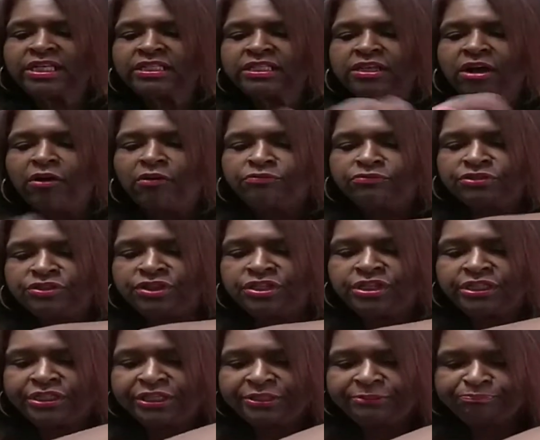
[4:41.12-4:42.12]
salt
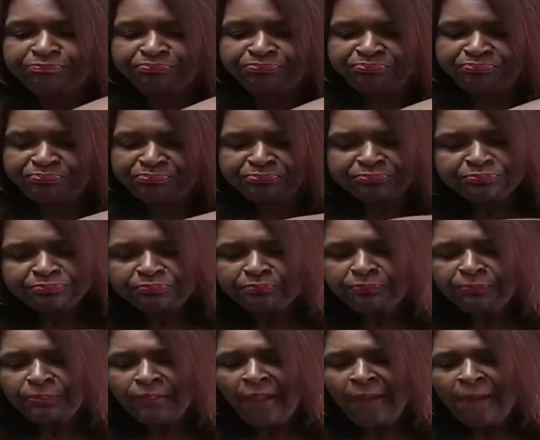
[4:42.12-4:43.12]
cookie
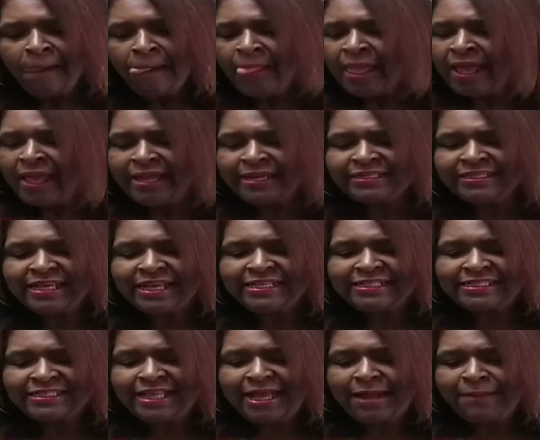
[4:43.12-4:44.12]
and
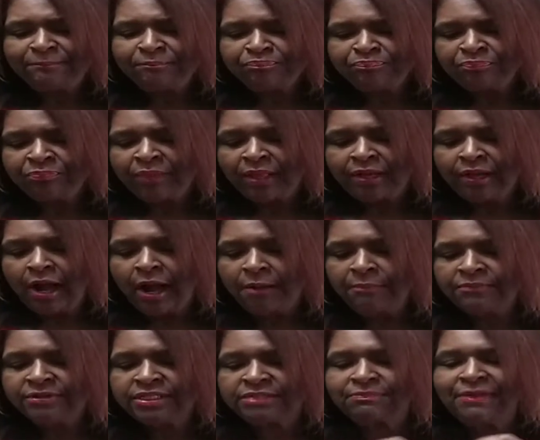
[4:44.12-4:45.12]
taste that.
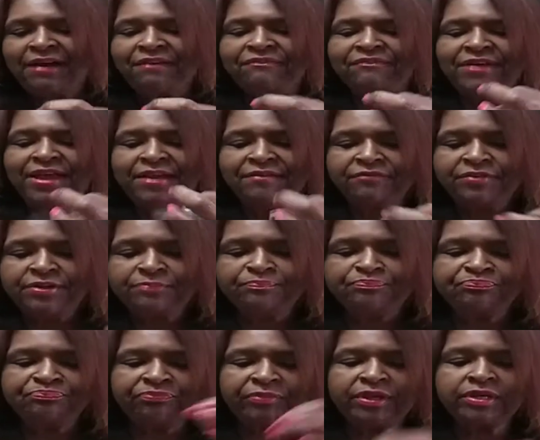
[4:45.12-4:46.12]
Caramel is my favorite
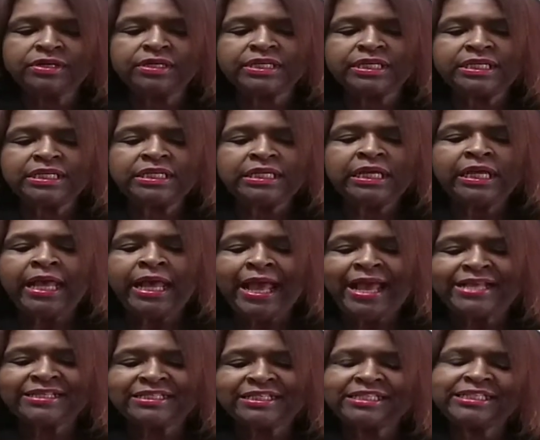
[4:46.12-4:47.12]
cookie.
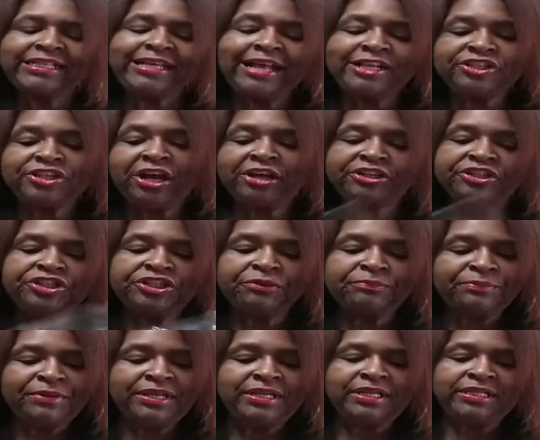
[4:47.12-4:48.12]
And since it got chocolate
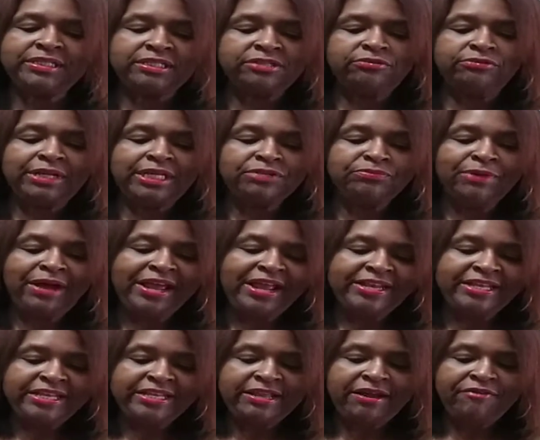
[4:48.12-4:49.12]
chip in it, so that's why I
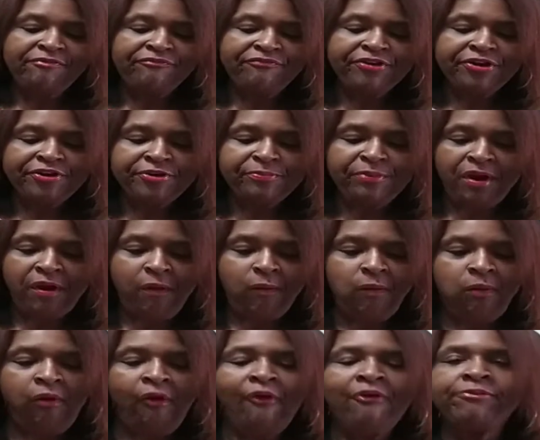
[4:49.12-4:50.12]
had to eat that one first.
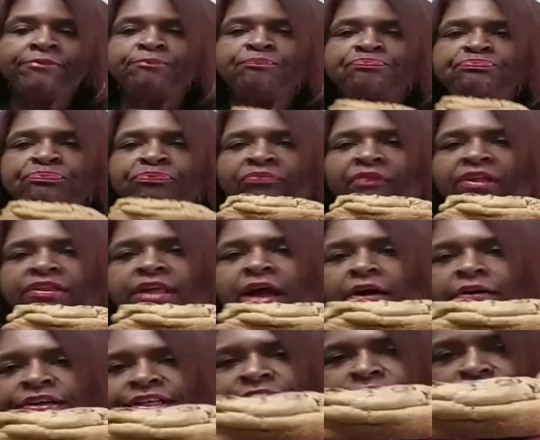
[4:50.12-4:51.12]
But,
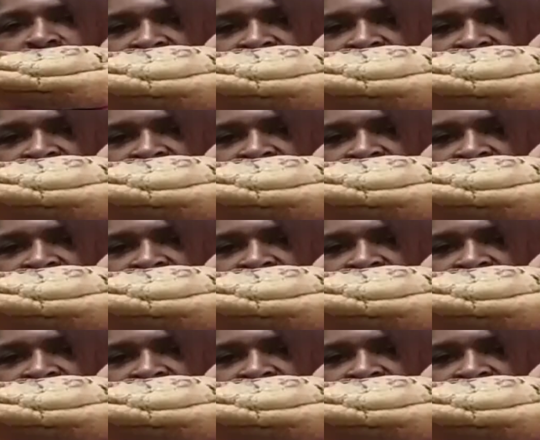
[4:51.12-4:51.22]
y'all, here goes